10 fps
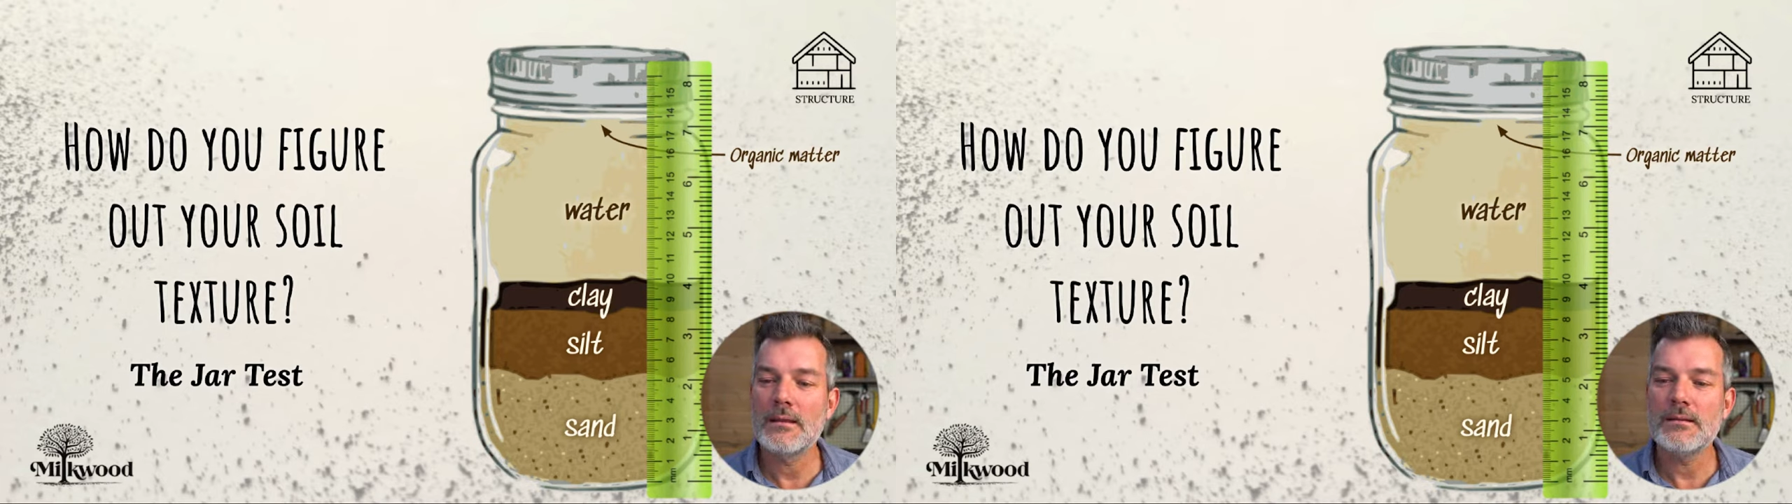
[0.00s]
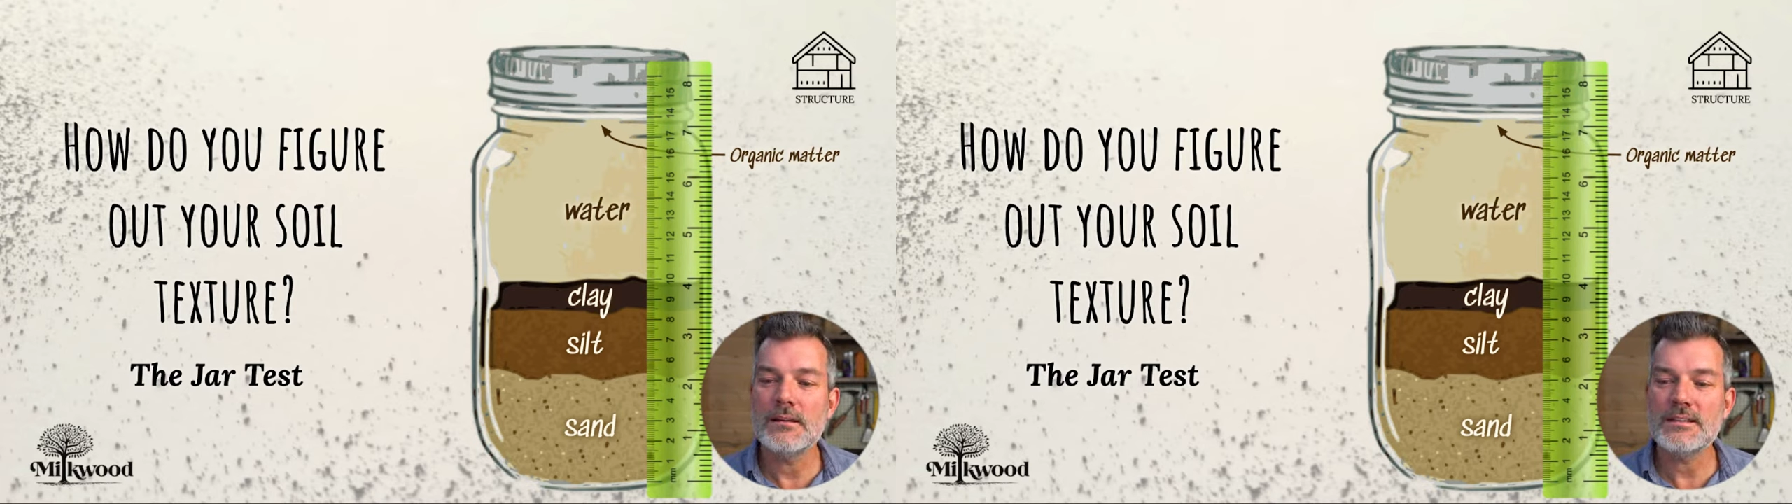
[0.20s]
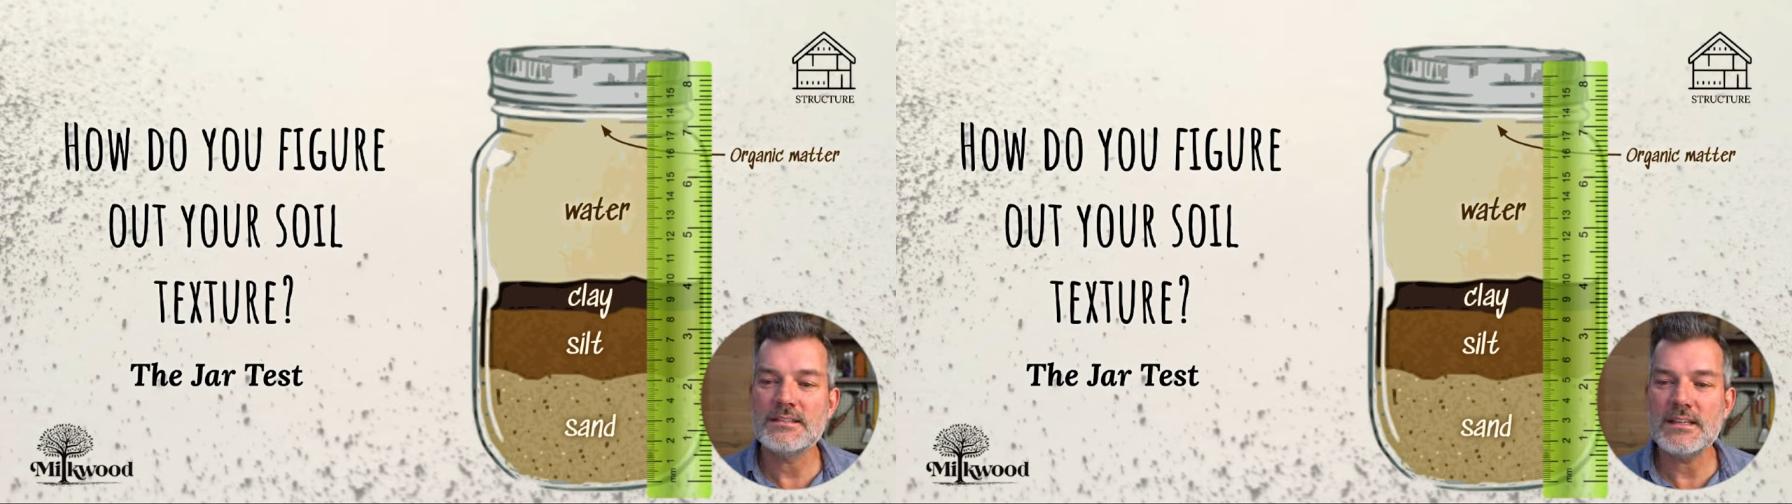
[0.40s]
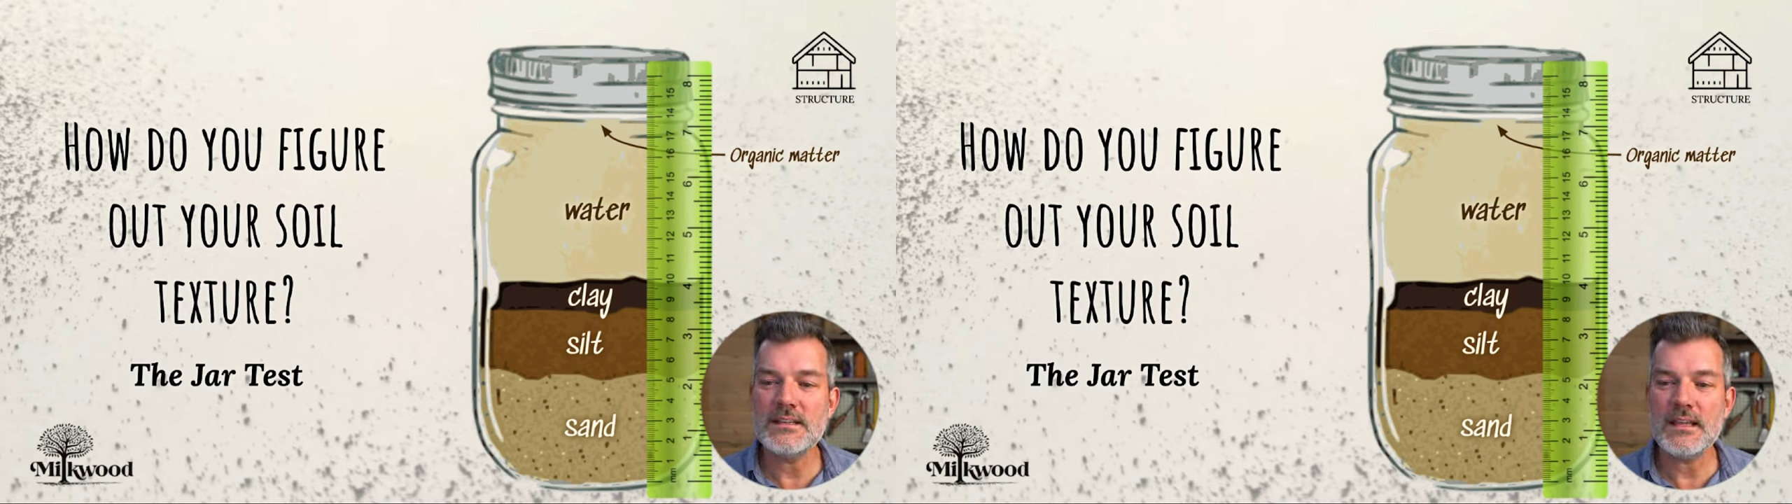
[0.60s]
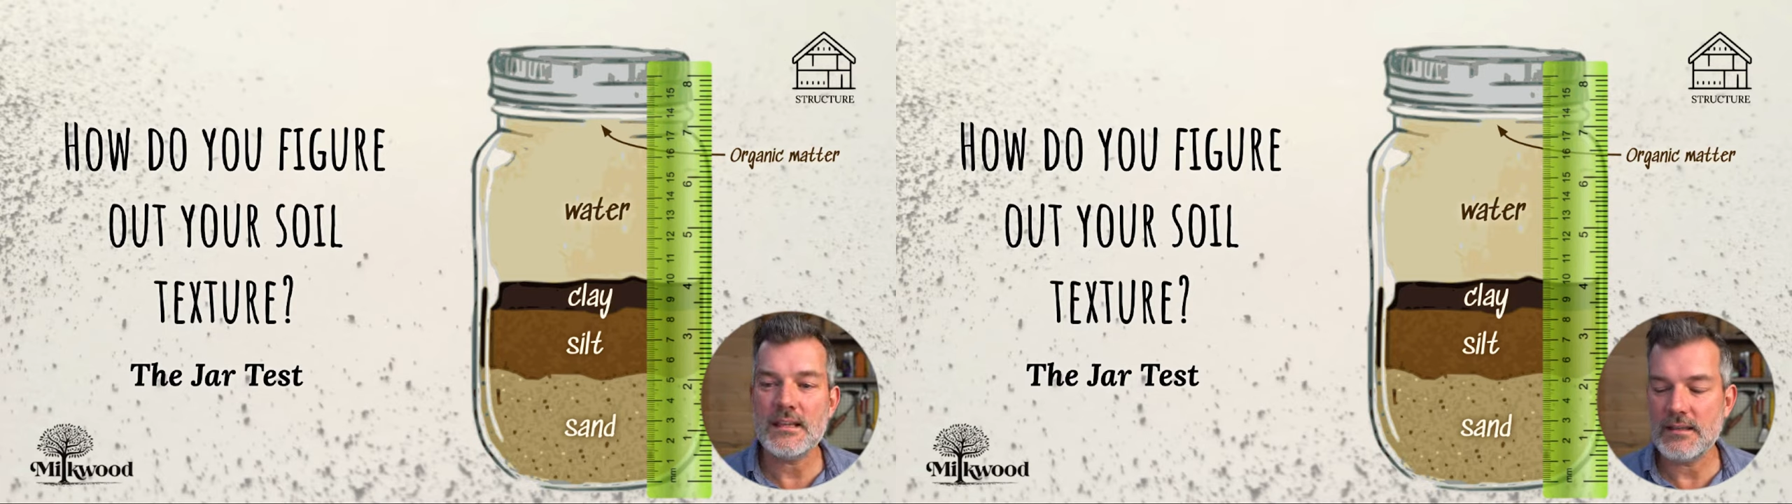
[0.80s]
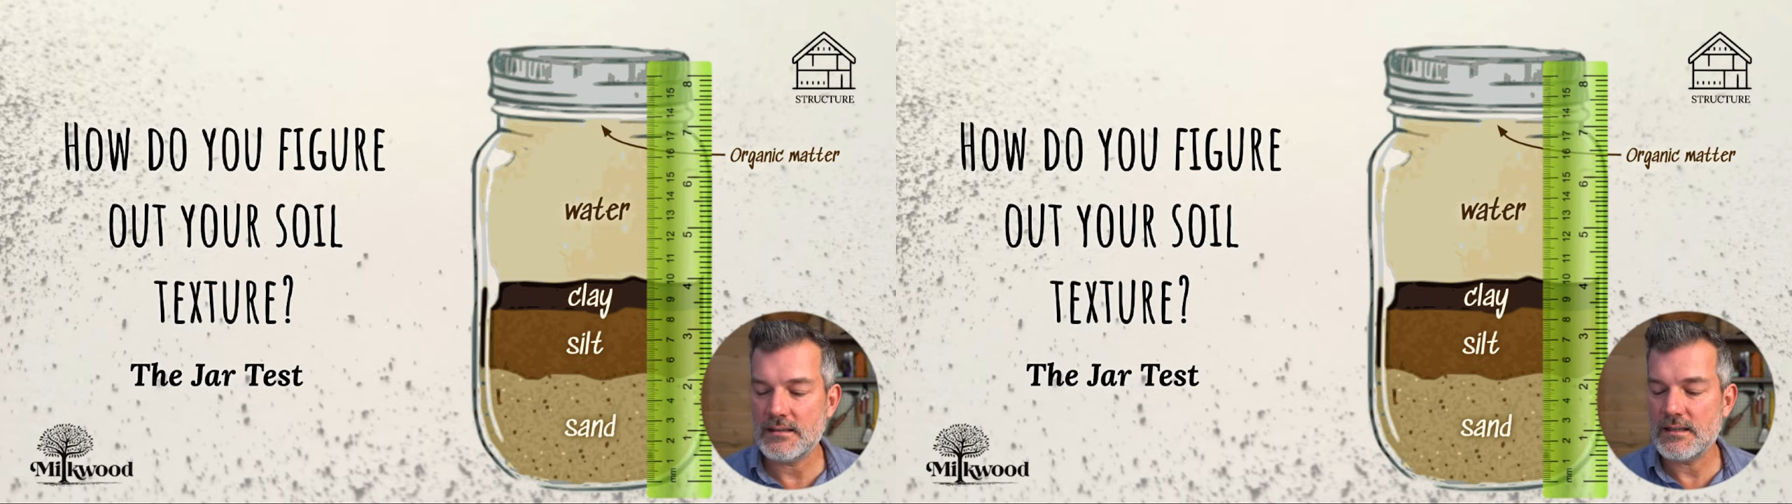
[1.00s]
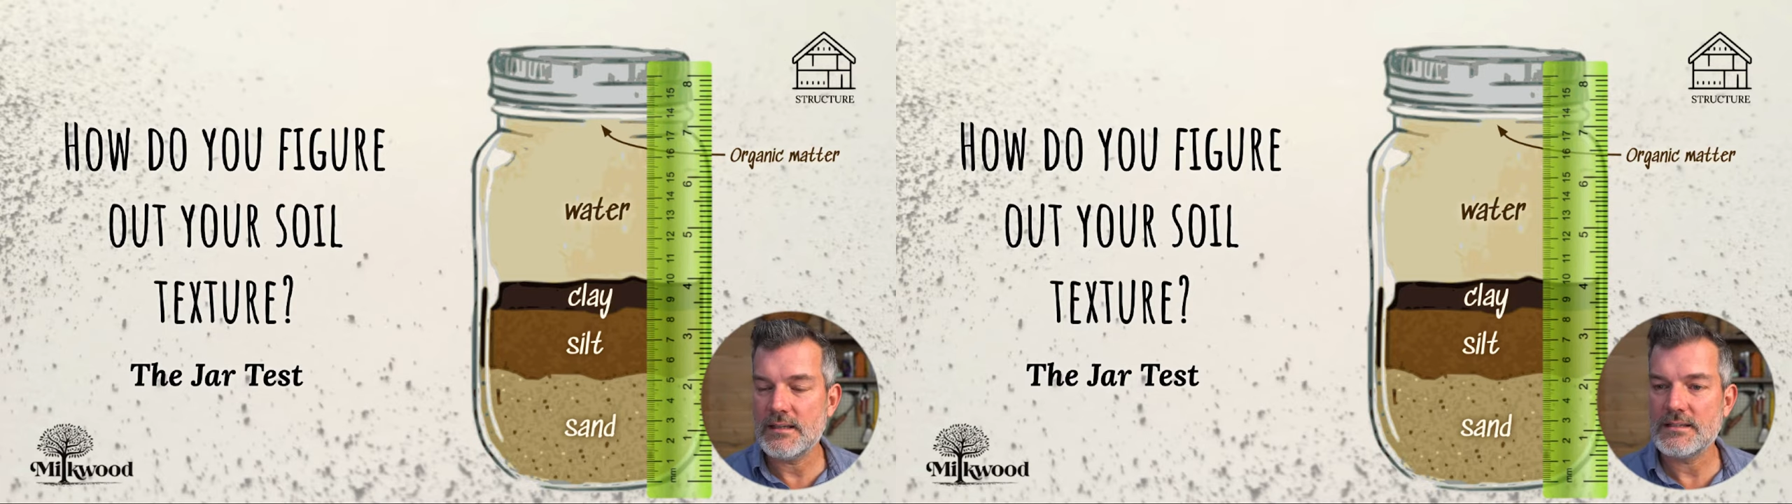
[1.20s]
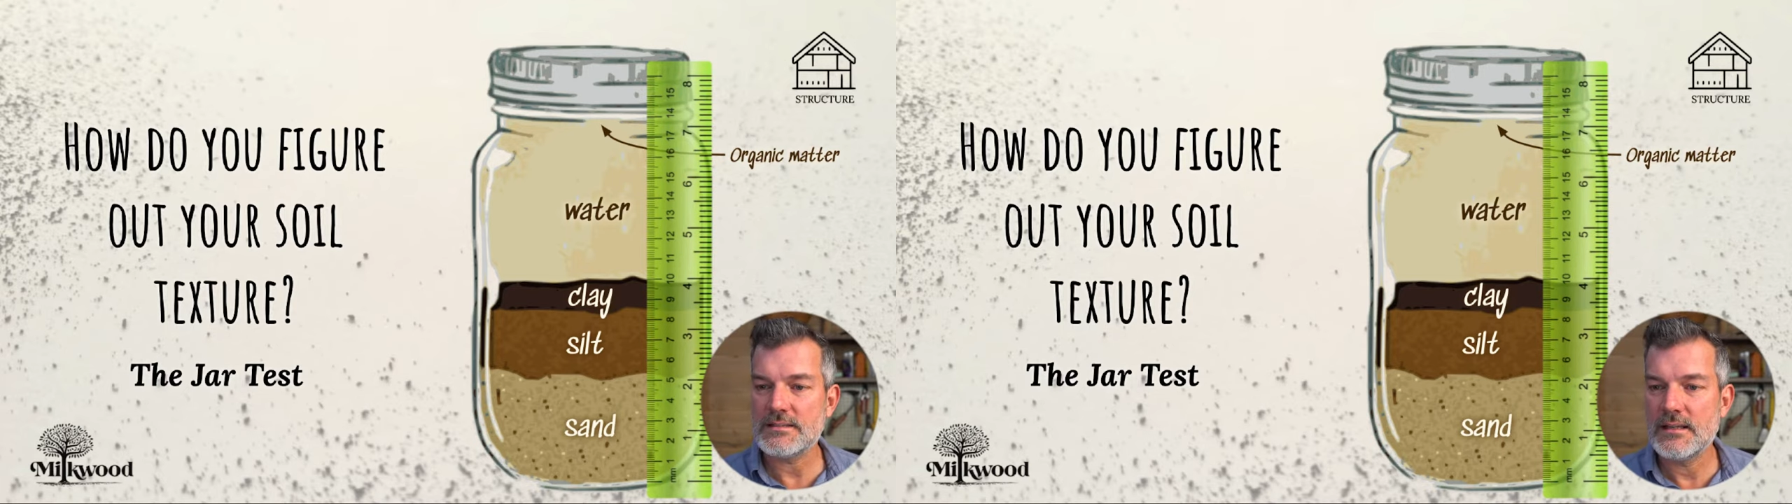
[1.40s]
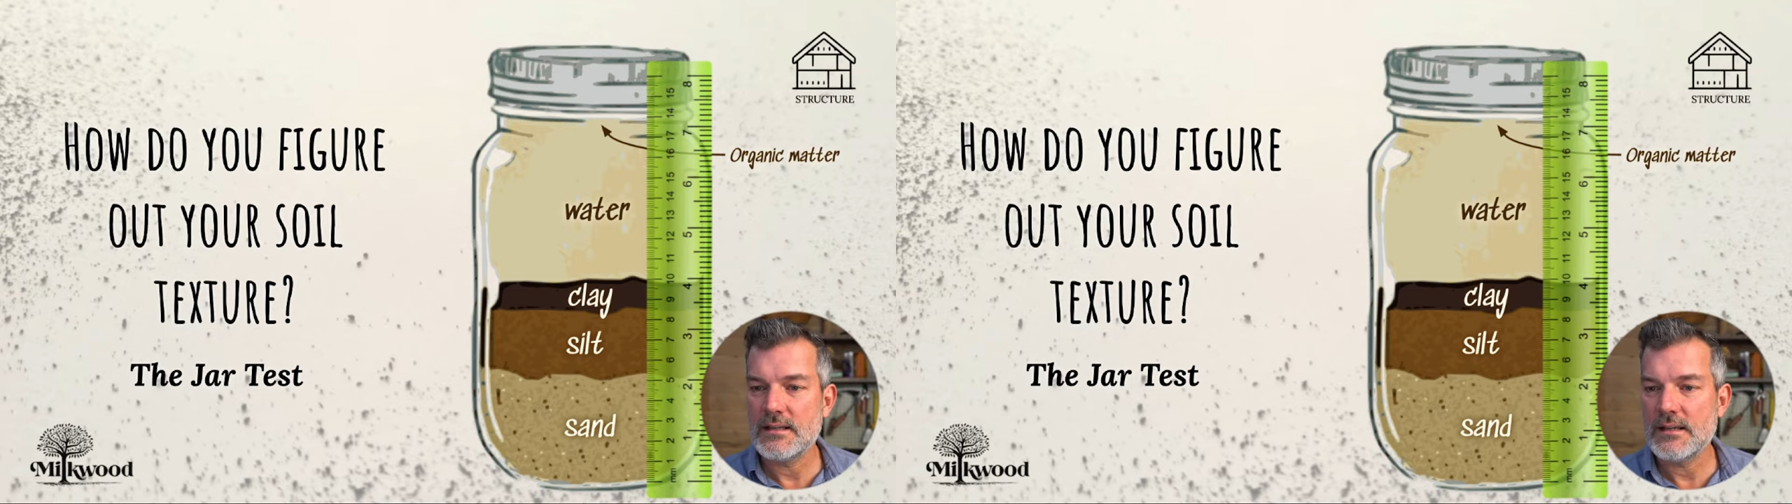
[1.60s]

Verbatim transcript: You can see there that there's